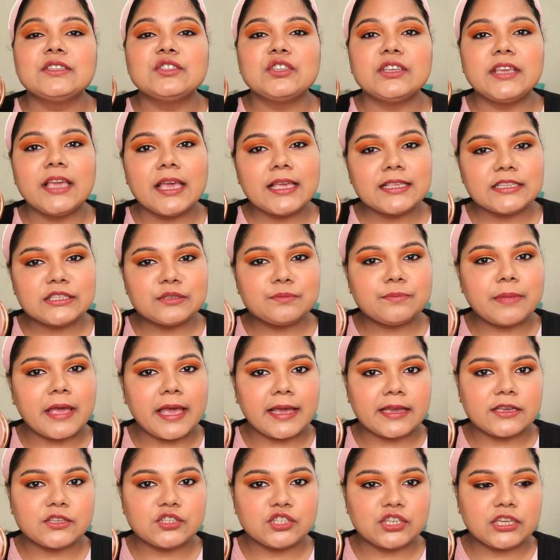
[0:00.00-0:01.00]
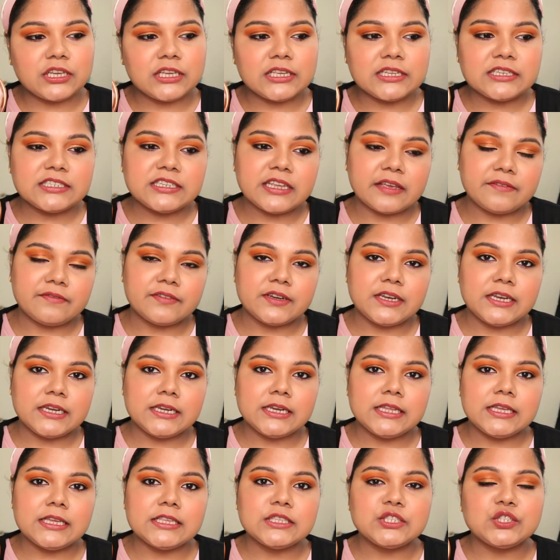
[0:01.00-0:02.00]
So yes, packaging
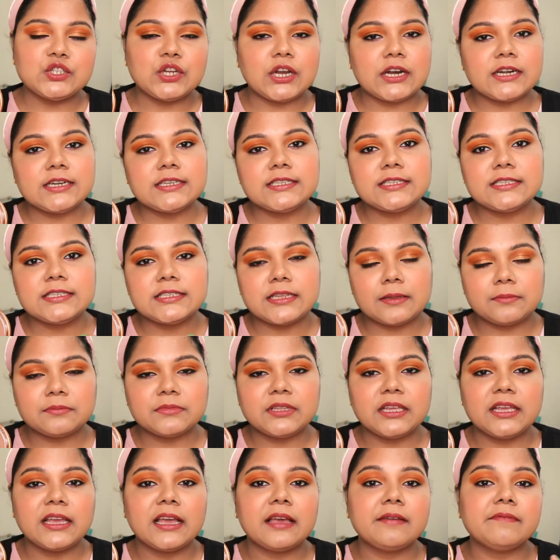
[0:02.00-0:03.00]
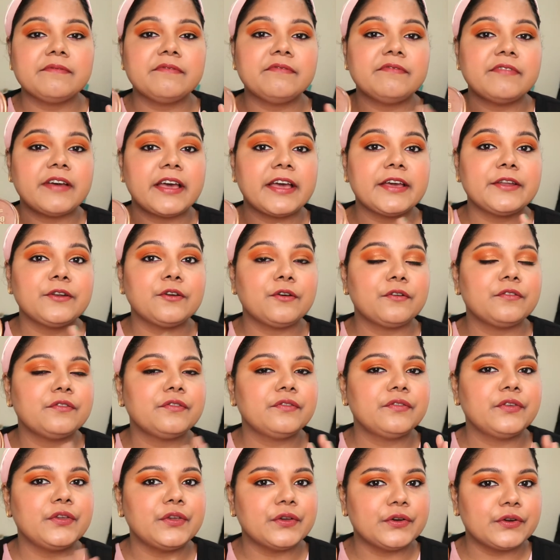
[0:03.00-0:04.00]
definitely is not something I'm a fan
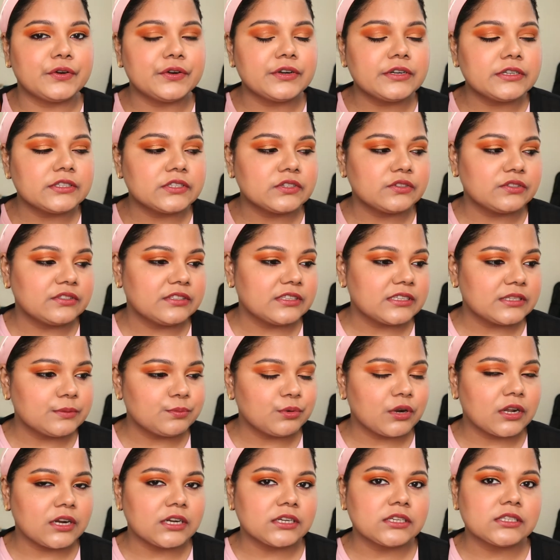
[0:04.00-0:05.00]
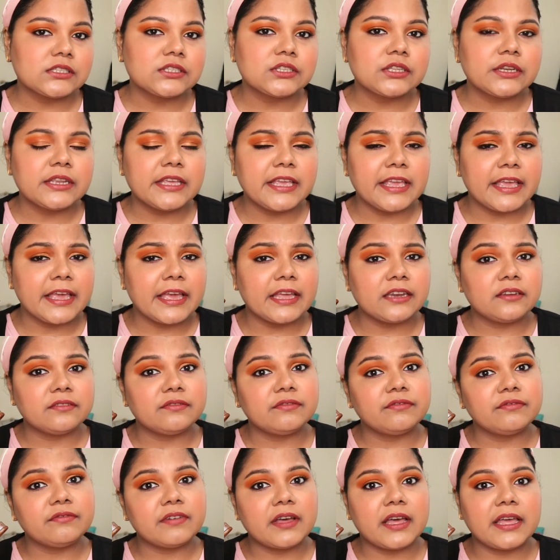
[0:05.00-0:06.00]
of here. So this product is gonna get
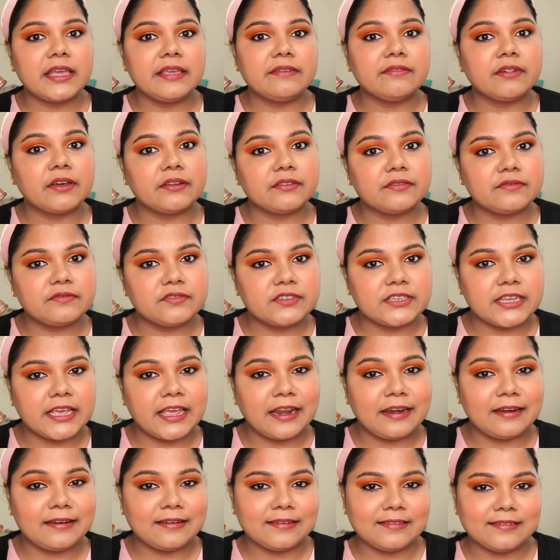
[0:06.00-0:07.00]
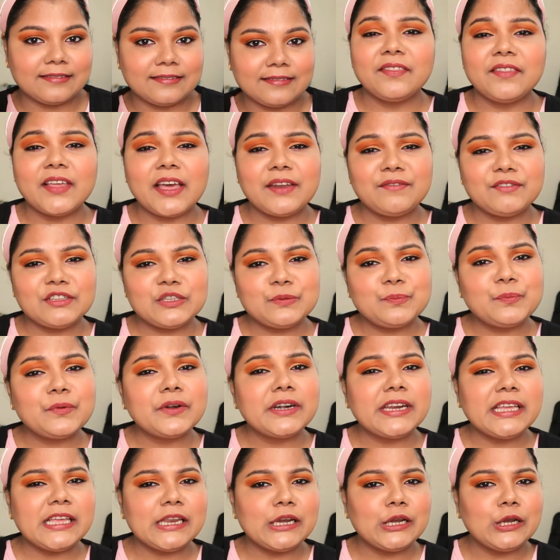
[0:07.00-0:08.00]
5 out of 10. That was
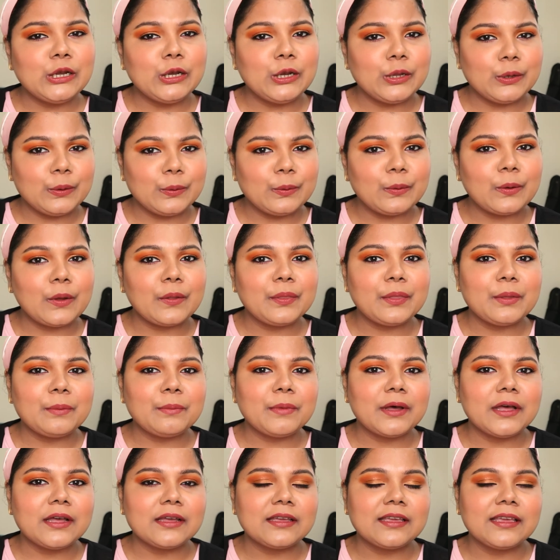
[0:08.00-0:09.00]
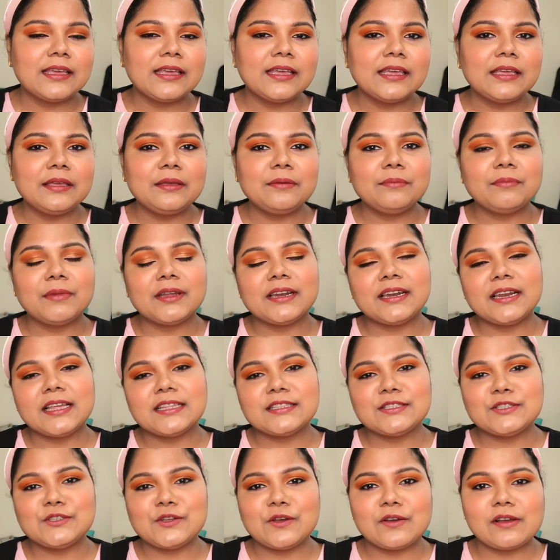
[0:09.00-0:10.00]
pretty low on the marking, but
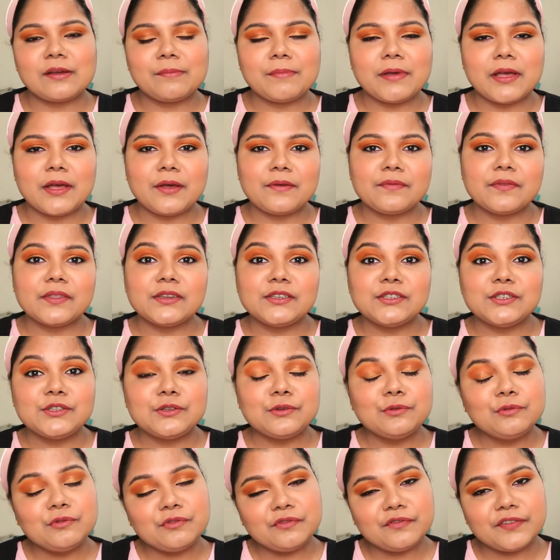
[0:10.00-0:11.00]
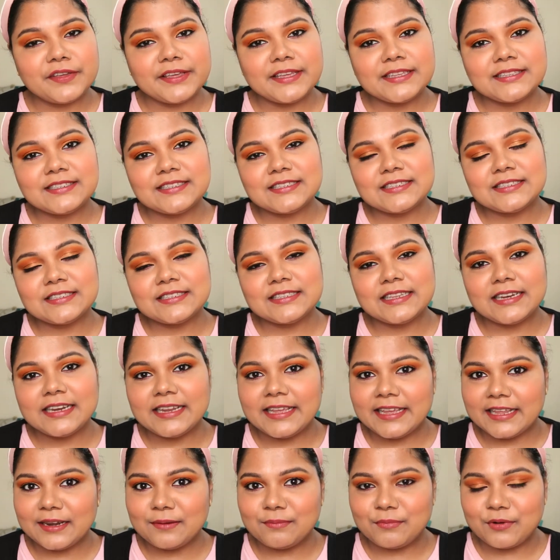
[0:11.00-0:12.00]
let's talk about the Too Faced
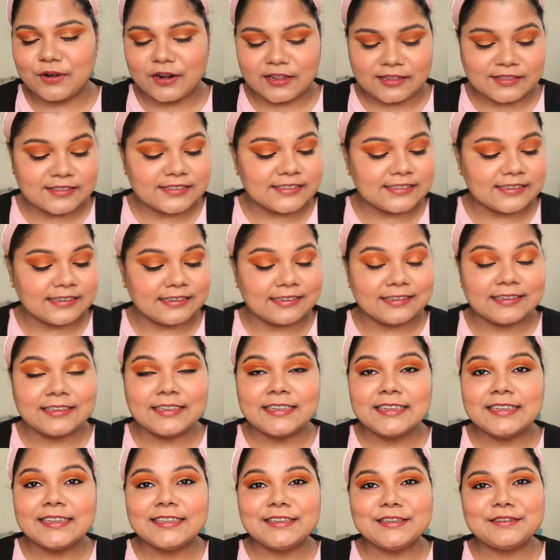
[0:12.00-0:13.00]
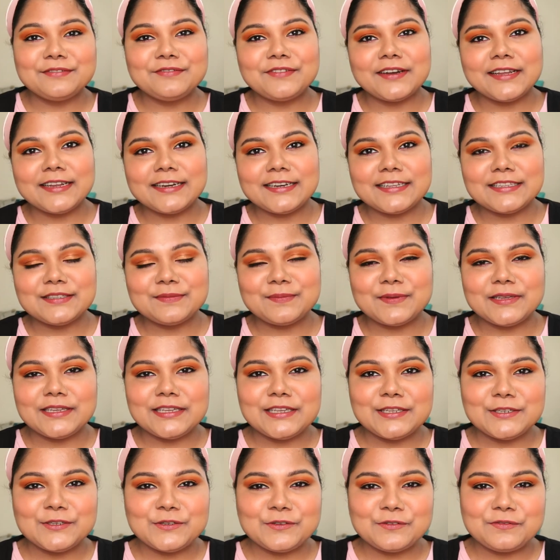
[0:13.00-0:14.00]
Soleil bronzer. Now frankly
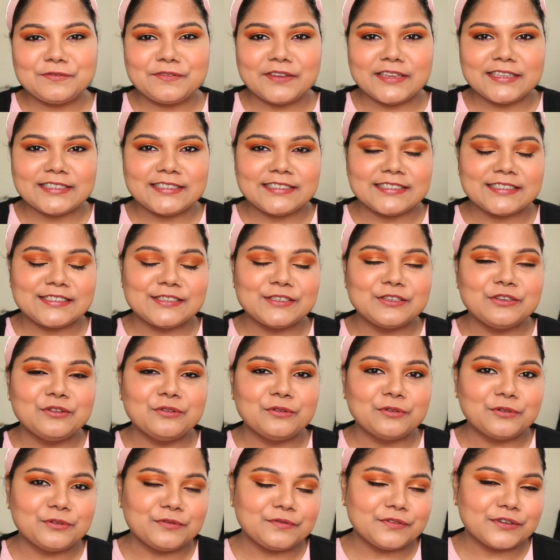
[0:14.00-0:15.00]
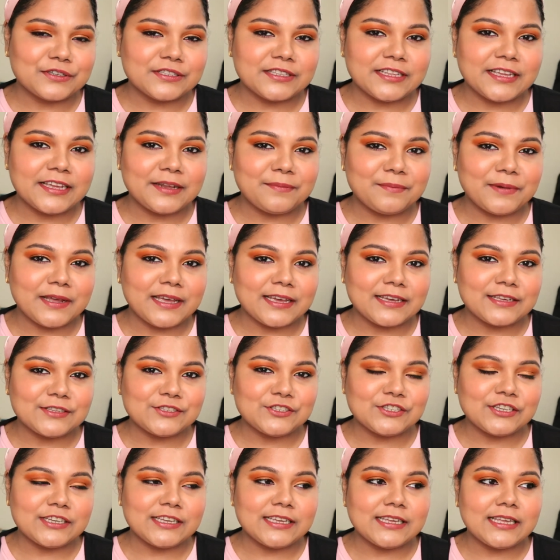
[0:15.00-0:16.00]
speaking, Too Faced is known for their
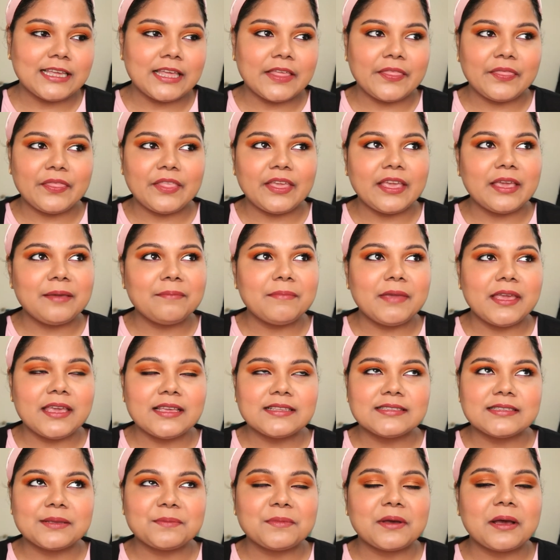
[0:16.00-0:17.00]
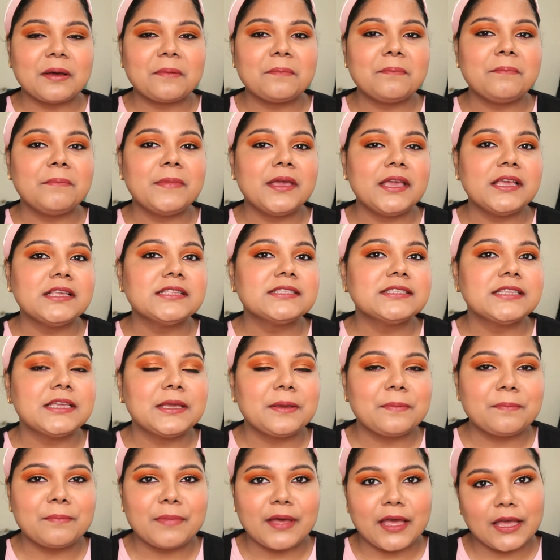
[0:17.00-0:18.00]
packaging. They make some
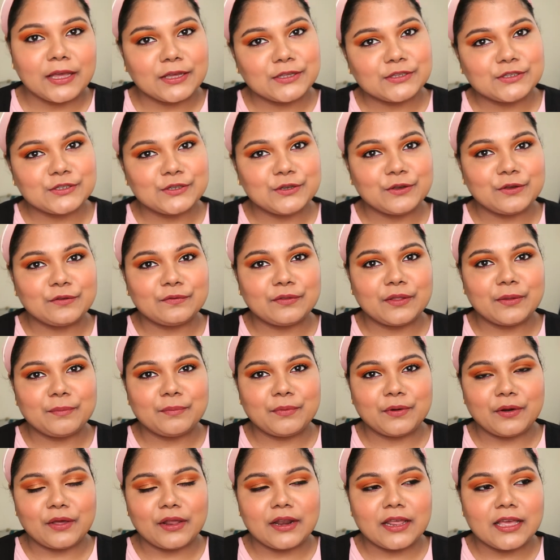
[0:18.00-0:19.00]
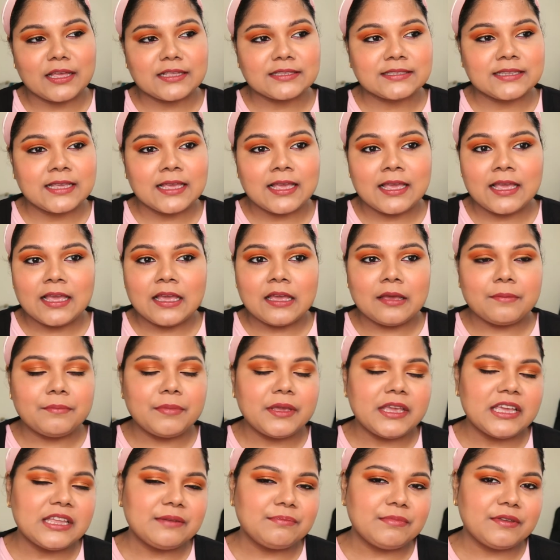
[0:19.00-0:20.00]
amazing packaging on their products,
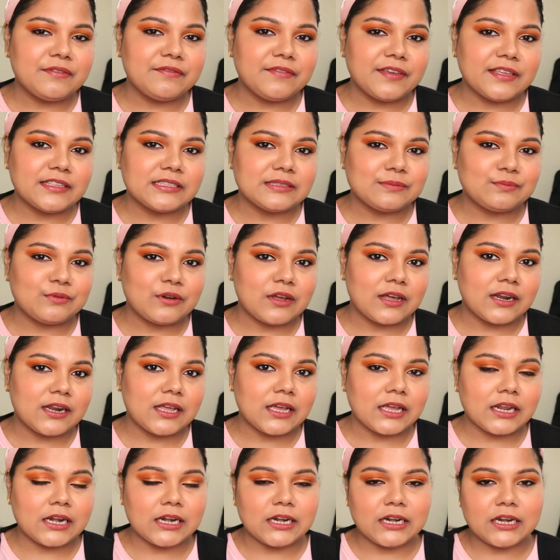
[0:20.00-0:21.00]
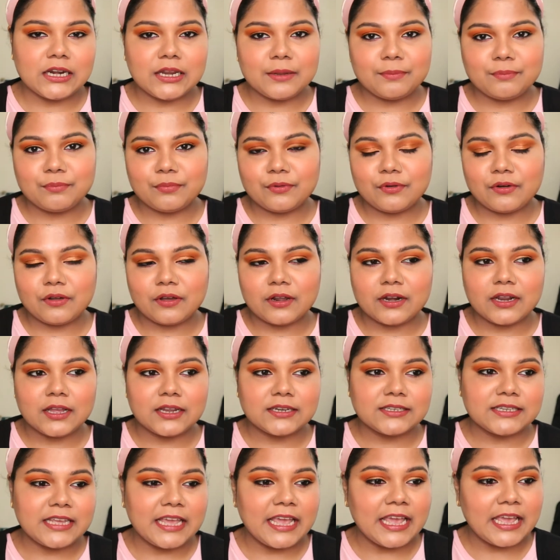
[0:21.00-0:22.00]
be it the face product, lip
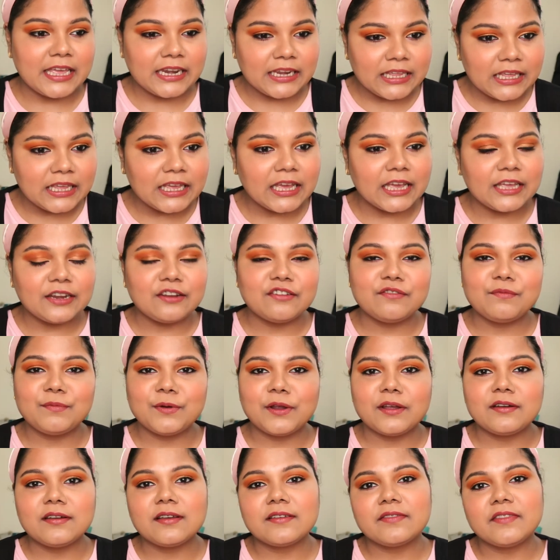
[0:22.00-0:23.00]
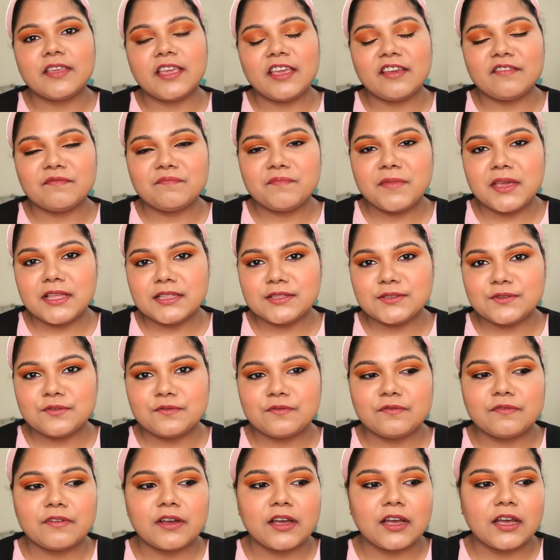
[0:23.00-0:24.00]
product, any kind of product they have made
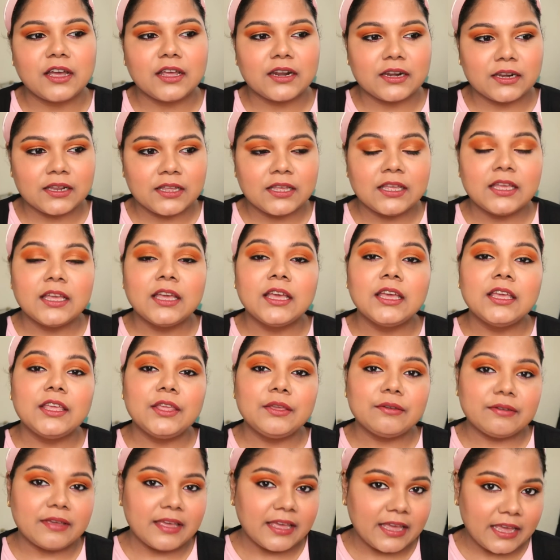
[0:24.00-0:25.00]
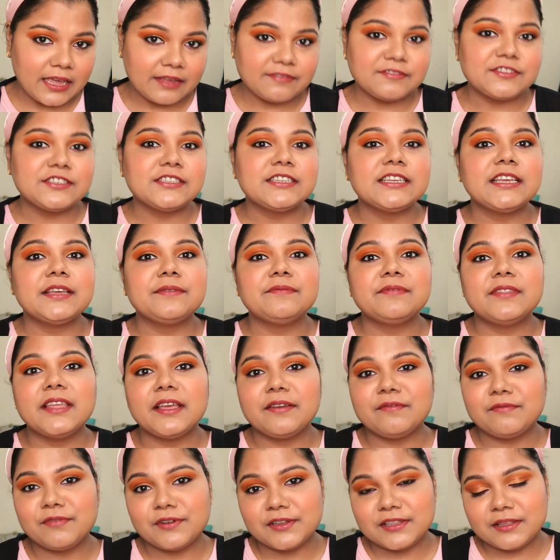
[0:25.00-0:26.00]
so far, you have to give
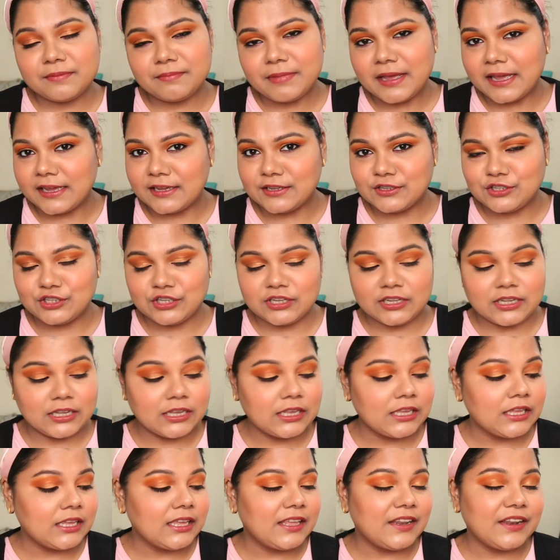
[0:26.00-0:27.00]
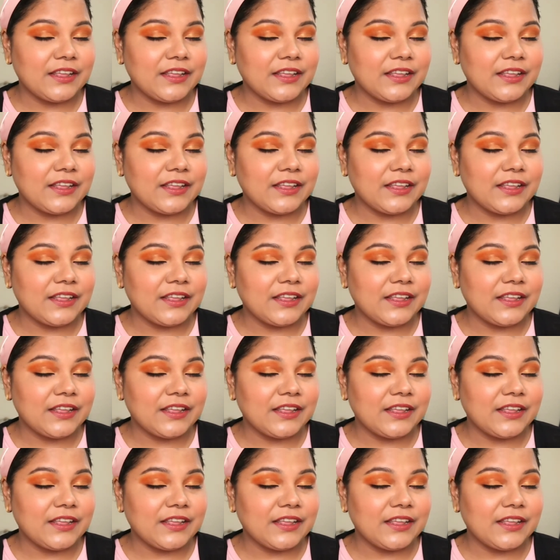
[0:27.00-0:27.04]
them for the packaging.